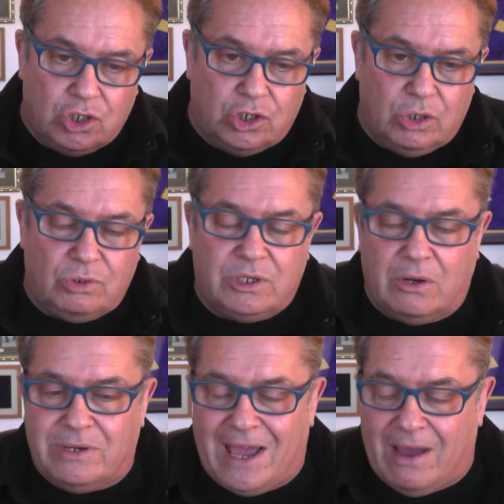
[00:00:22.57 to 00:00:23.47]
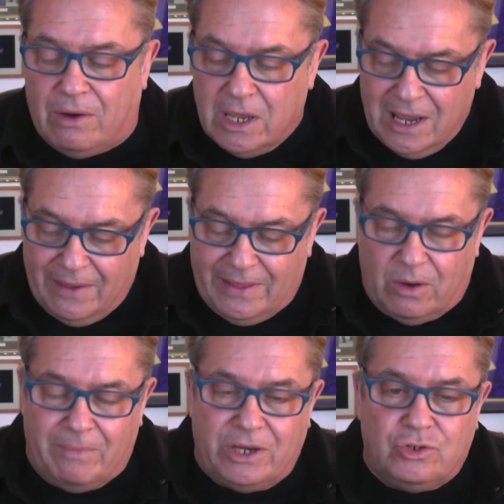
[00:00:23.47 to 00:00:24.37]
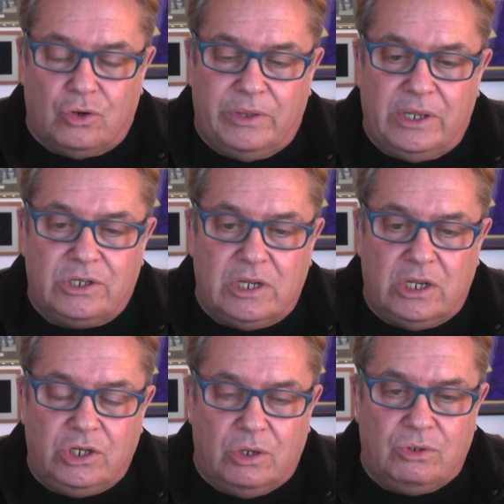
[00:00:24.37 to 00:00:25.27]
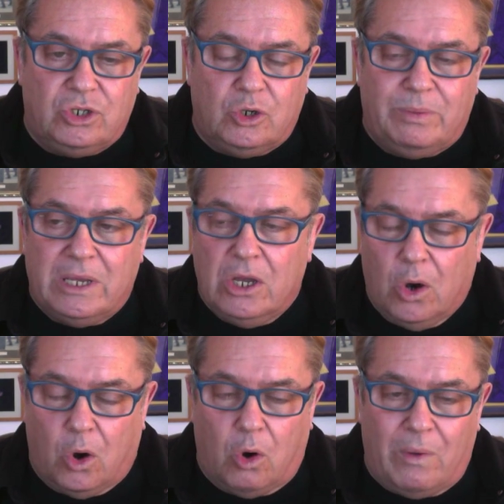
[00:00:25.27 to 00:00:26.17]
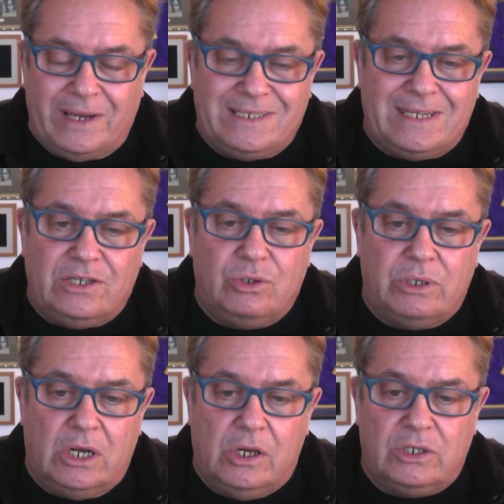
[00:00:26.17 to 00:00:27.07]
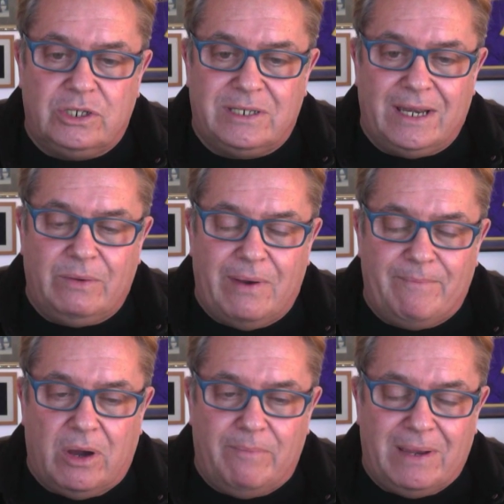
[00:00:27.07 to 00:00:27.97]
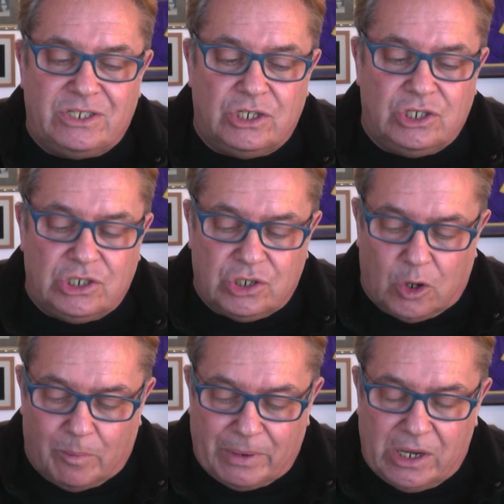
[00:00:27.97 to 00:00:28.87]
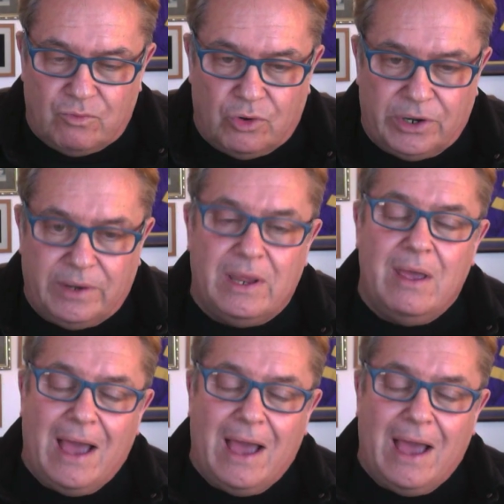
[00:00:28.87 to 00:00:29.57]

do so now, and that will make sure that YouTube always send you an alert to tell you when my message is up and running.